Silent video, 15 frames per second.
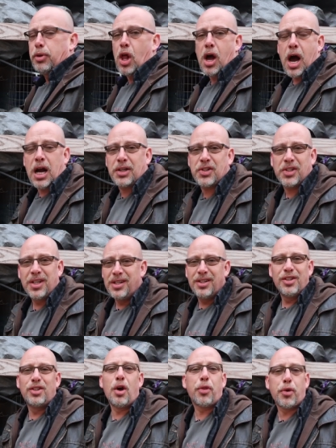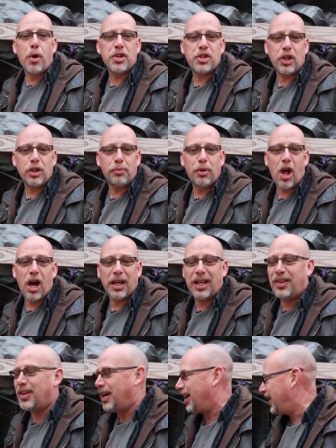blocks. Don't throw a cinder block
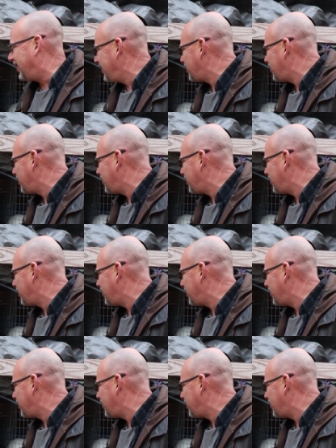in there,